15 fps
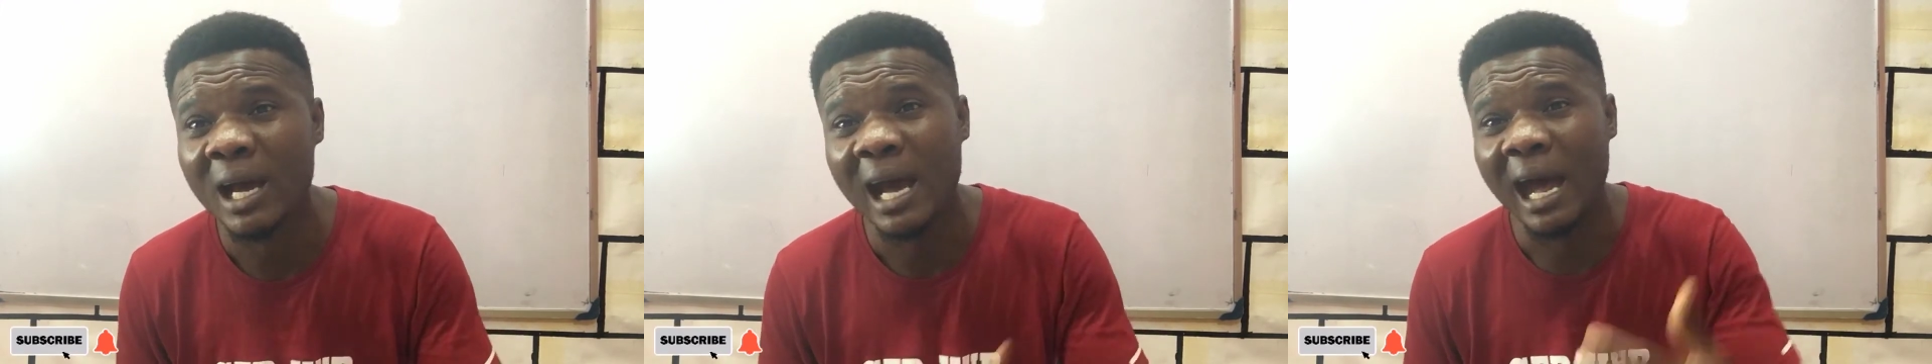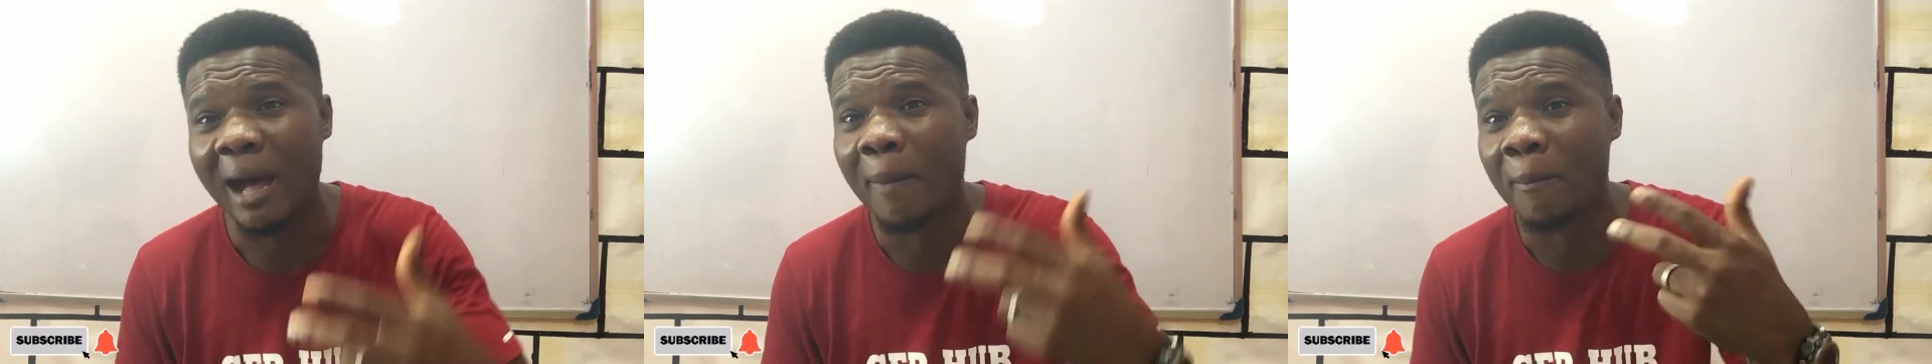
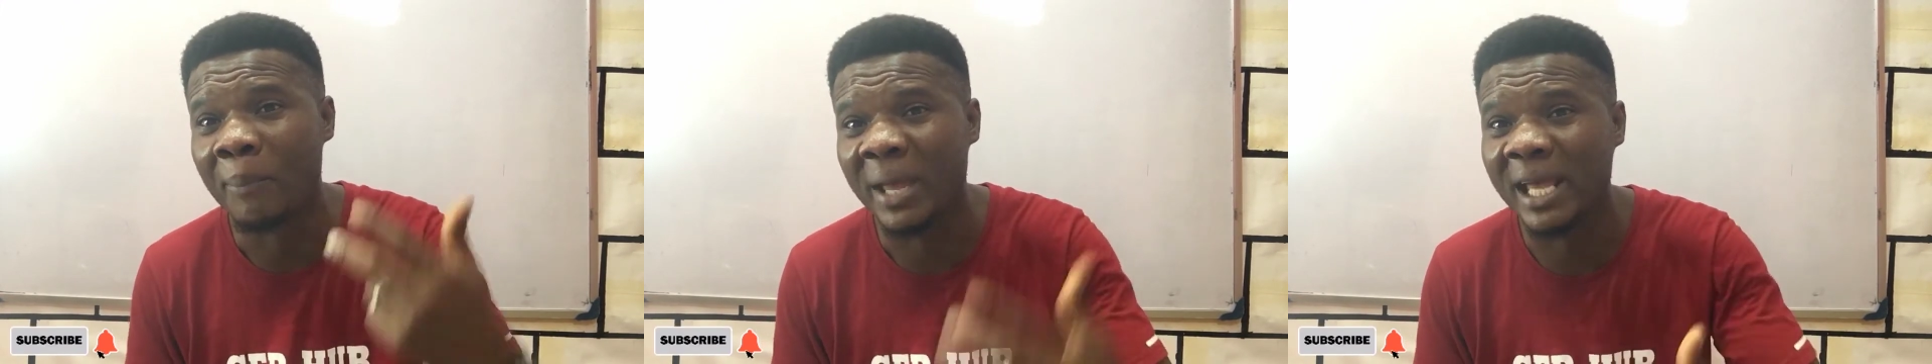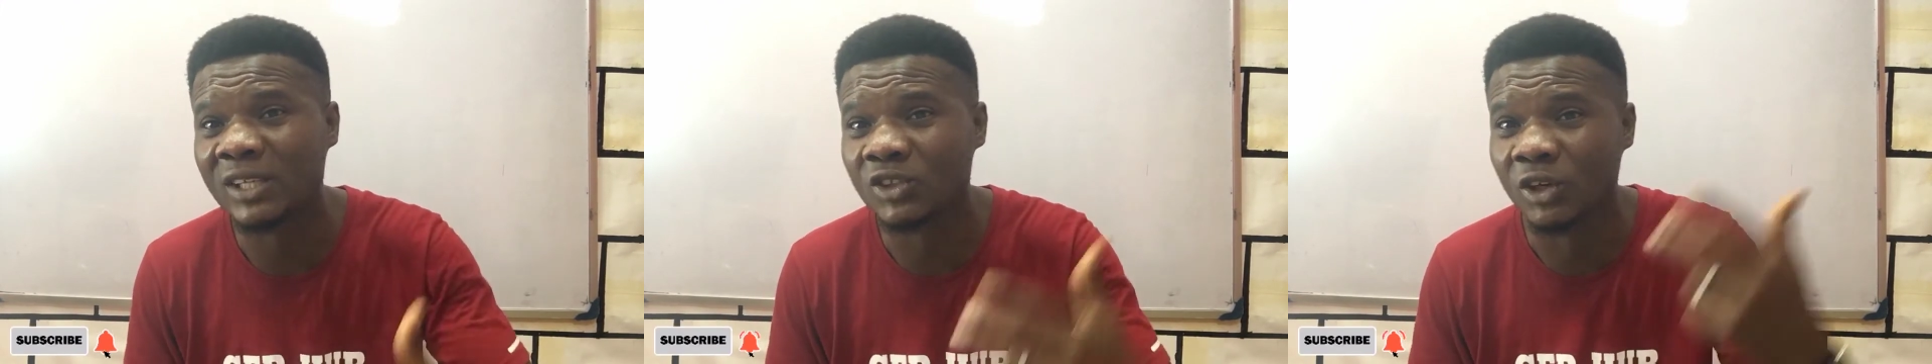are
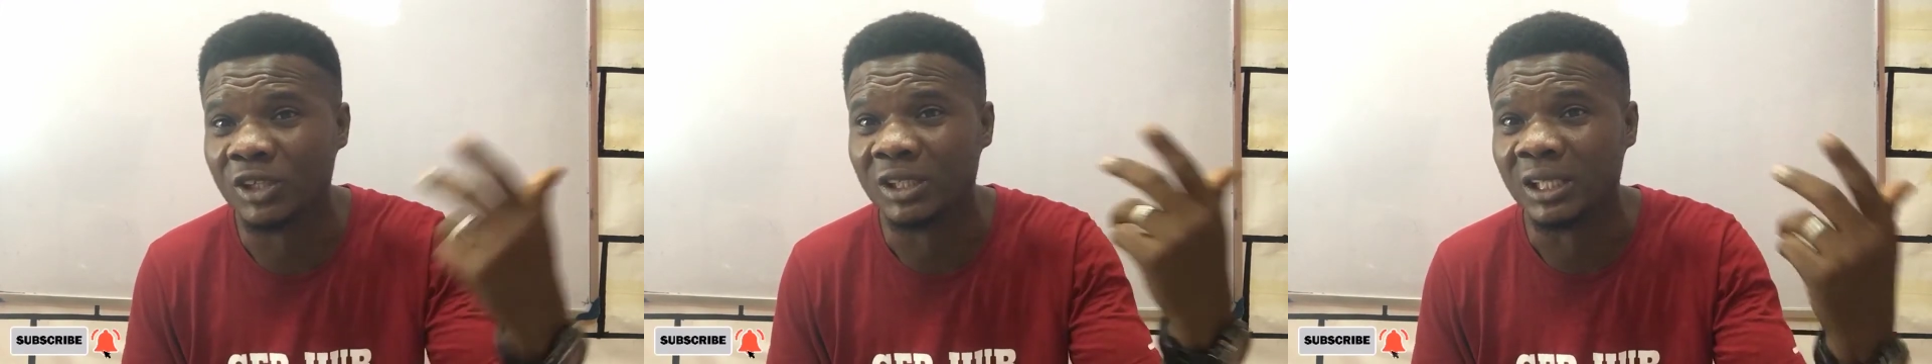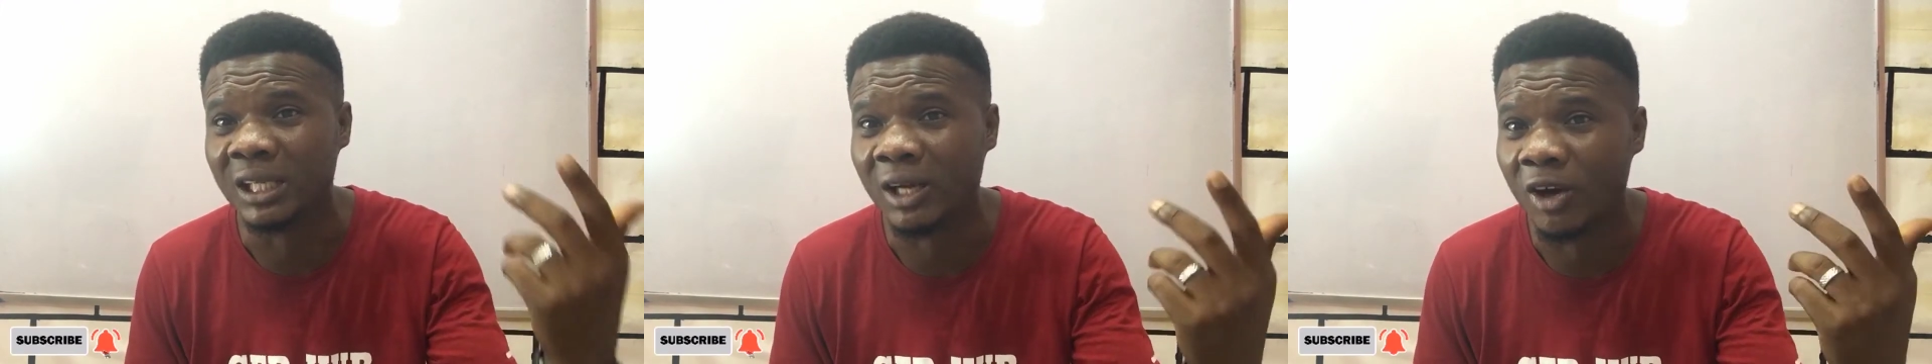based on
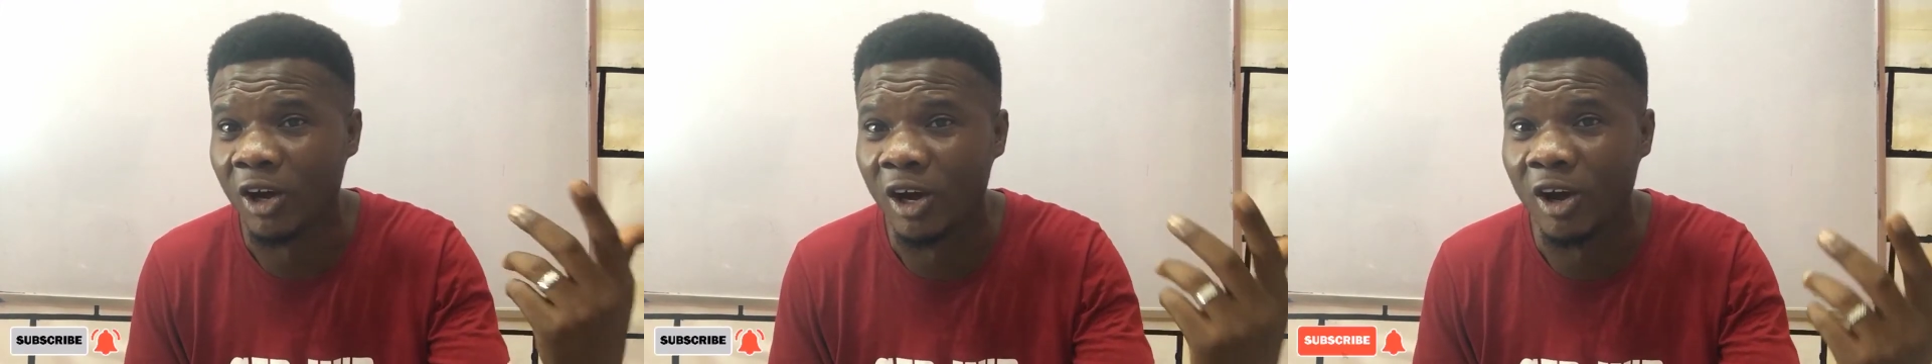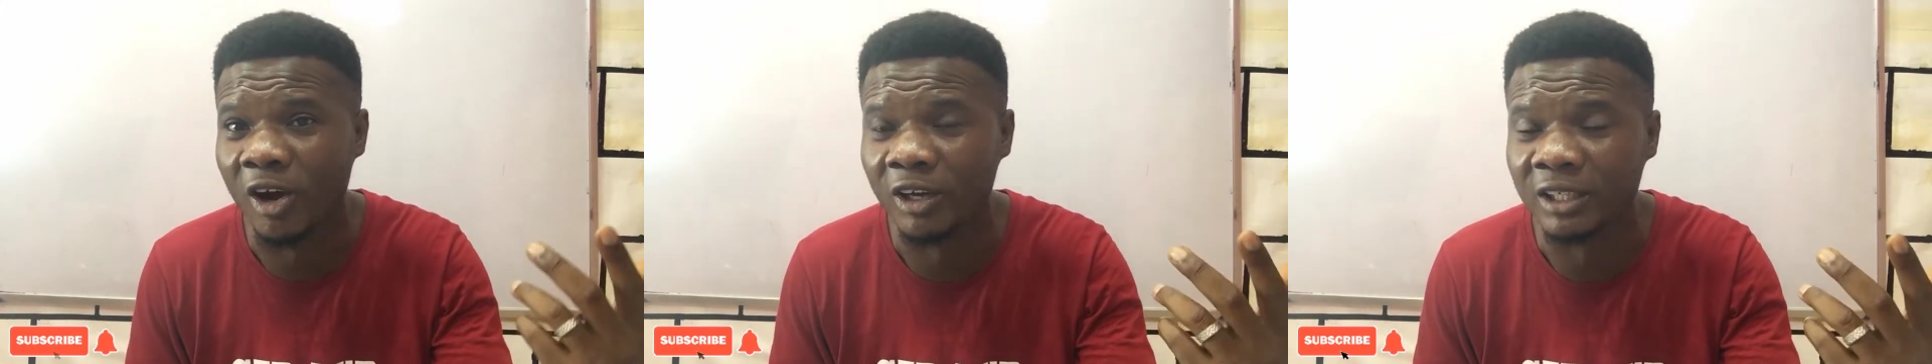
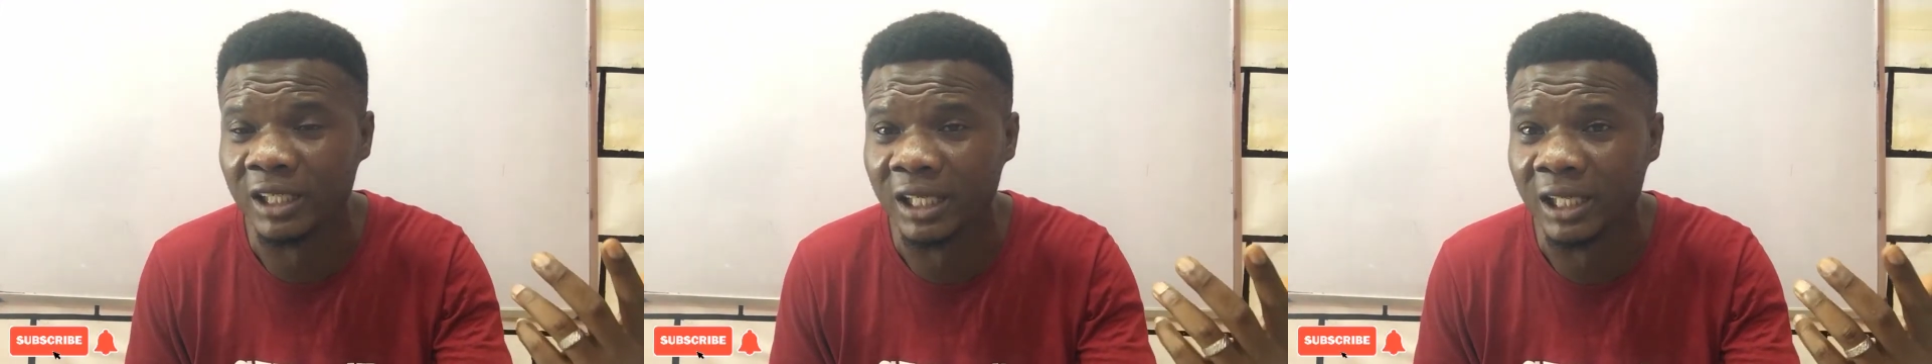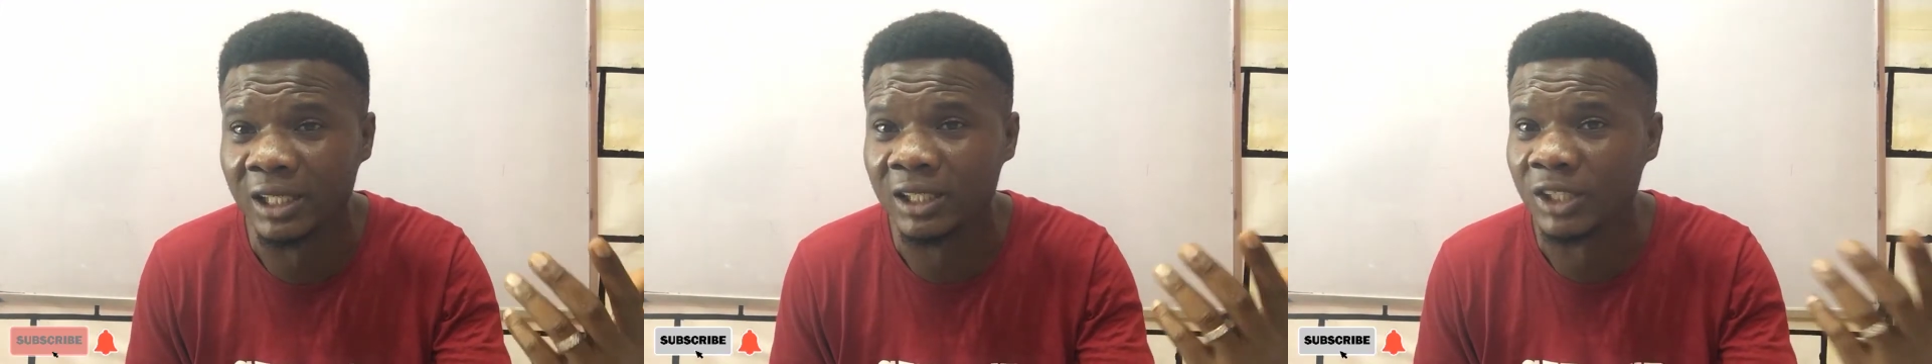
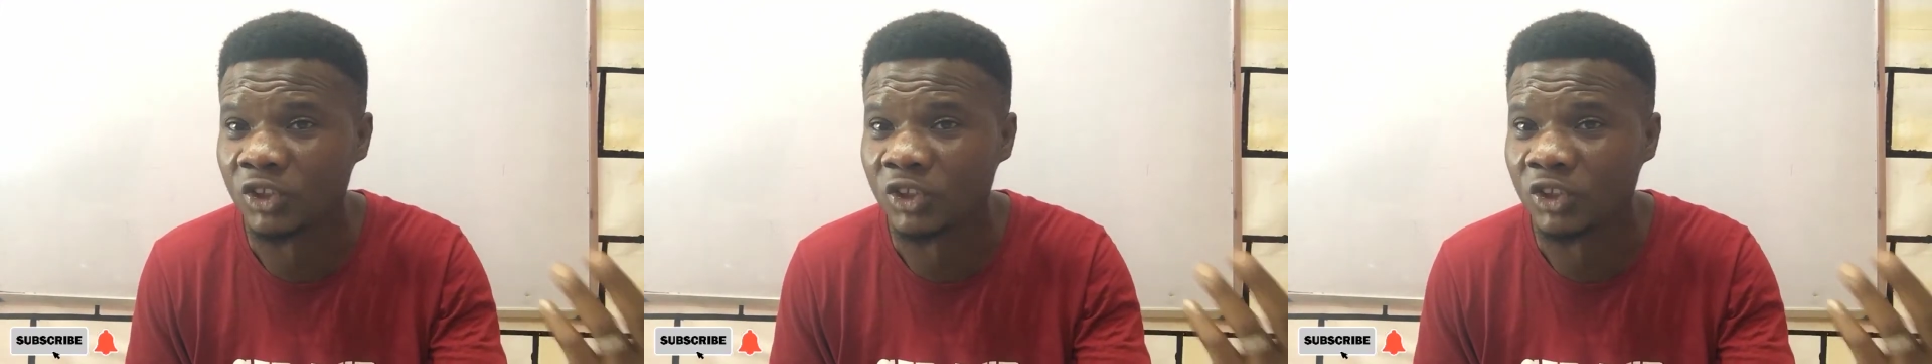the